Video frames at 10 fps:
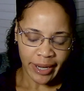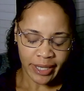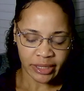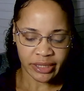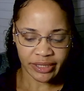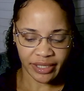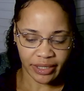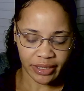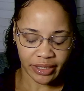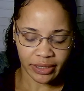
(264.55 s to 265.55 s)
they're
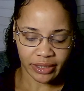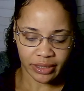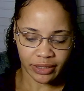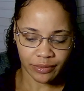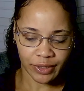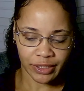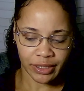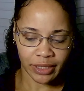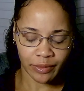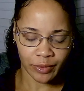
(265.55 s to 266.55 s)
stuck in a
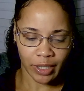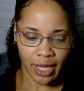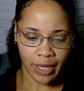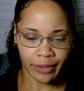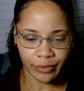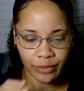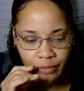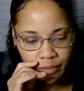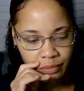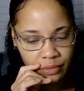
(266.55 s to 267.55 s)
situation, they want out.
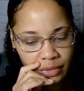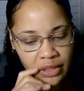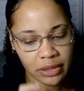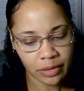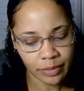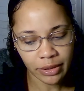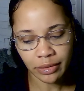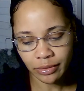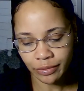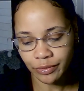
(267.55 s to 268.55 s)
This could be
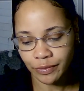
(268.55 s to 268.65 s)
you.